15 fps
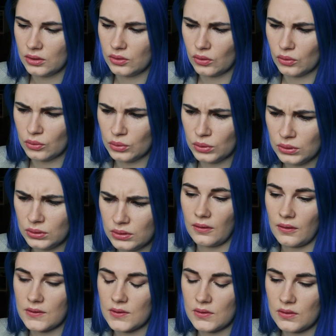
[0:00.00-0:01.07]
Donghun.
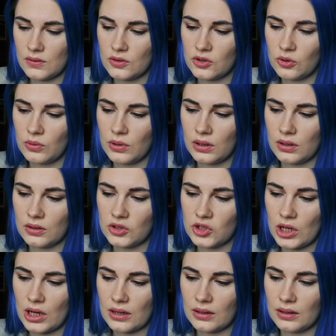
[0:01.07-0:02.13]
There's also June and a
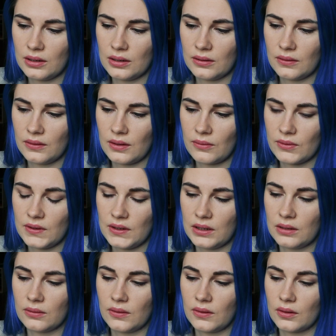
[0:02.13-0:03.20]
Chan in
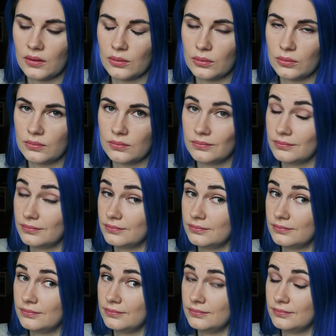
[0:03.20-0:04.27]
17, so
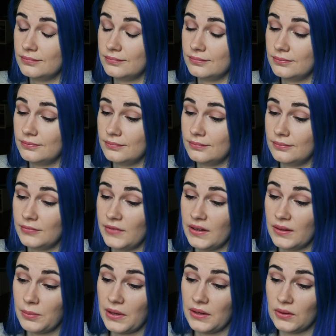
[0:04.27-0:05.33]

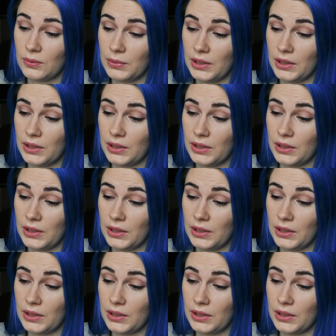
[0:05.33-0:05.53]
it's meant to